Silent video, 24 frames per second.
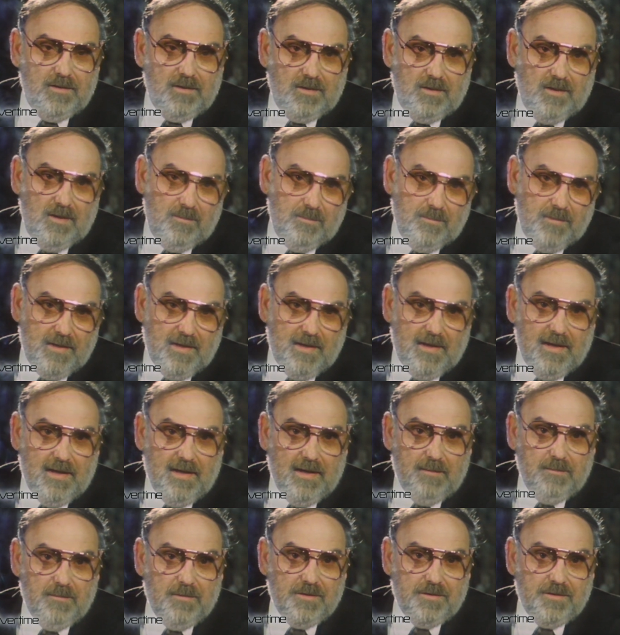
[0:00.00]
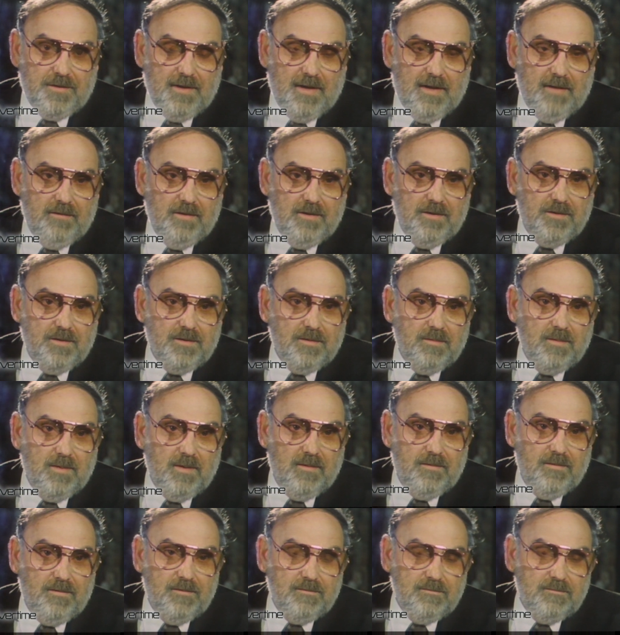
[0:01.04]
the company I had must average
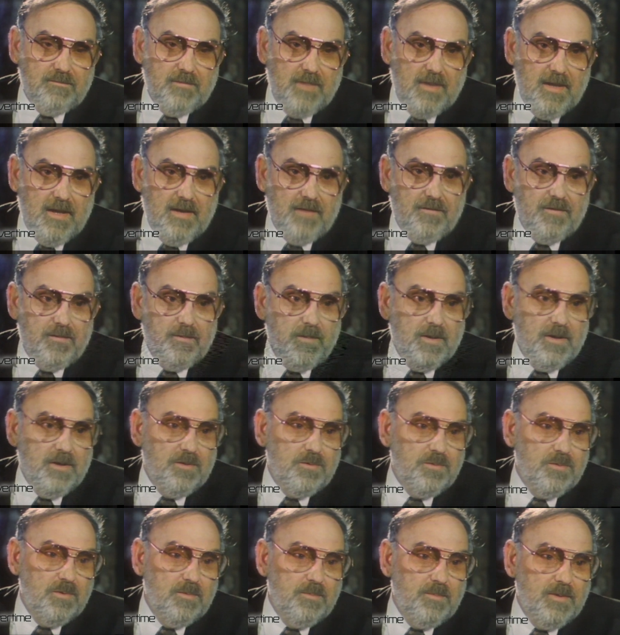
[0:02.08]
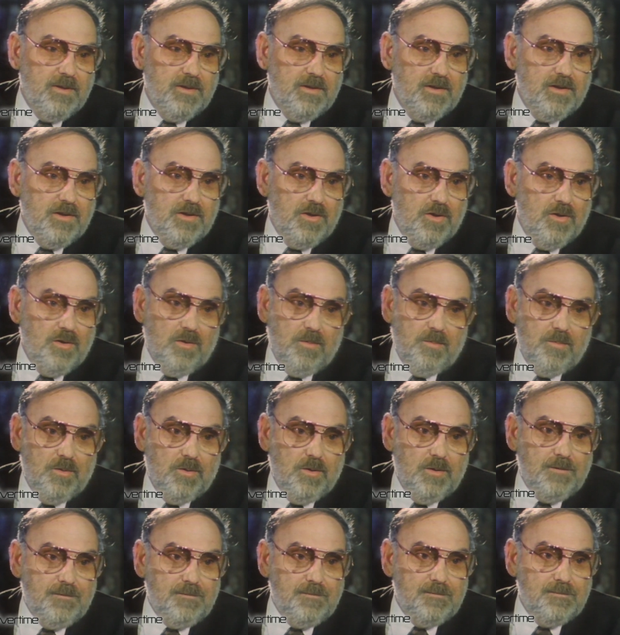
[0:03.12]
$500,000 to $1 million a year or
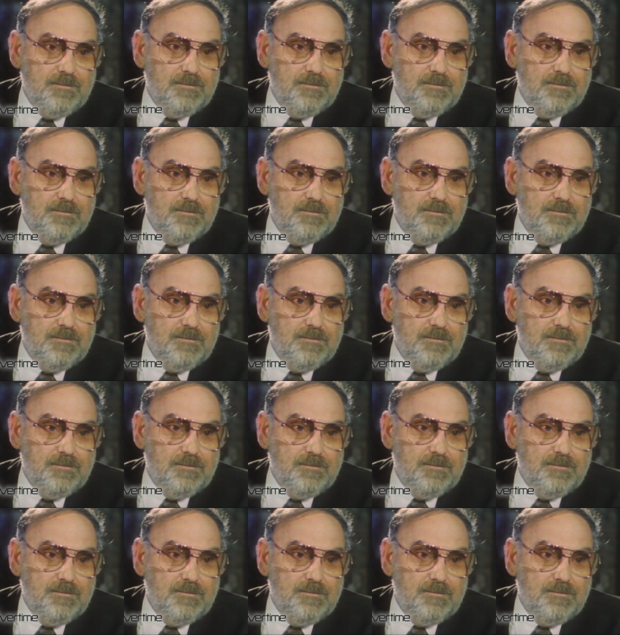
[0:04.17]
more.